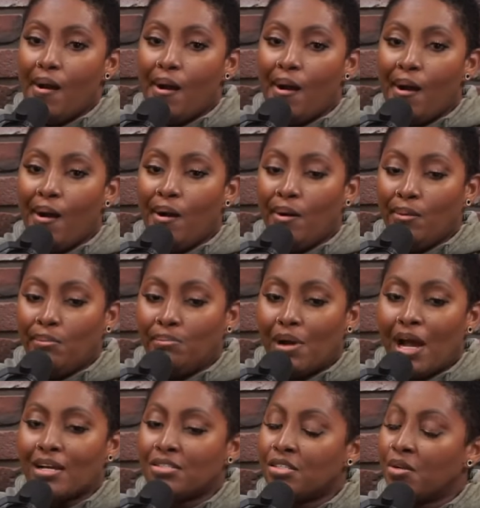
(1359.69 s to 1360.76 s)
um,
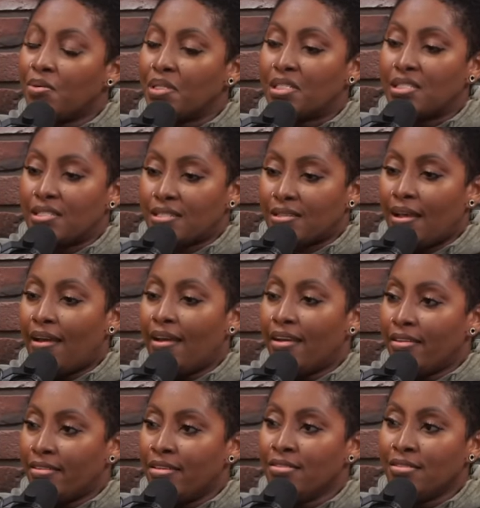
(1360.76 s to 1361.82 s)
i still was just
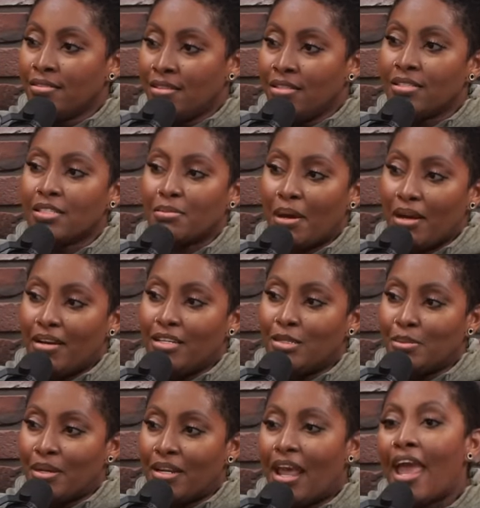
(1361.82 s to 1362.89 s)
like this this is my
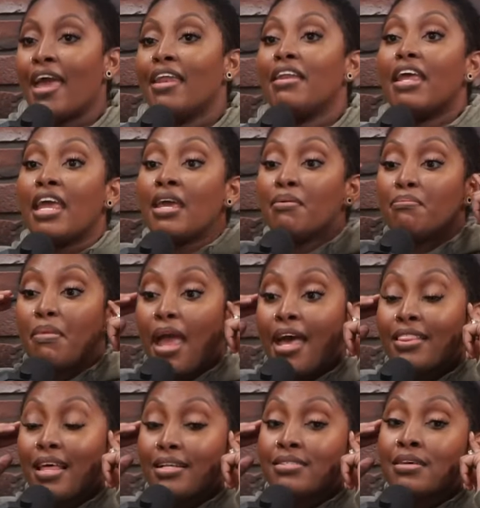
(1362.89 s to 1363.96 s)
husband and in
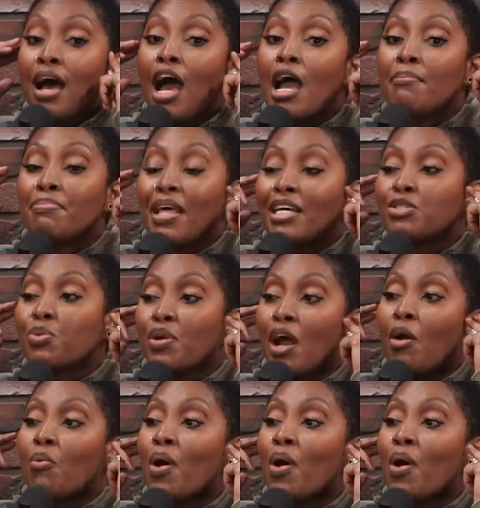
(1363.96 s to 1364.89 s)
at that time that's what i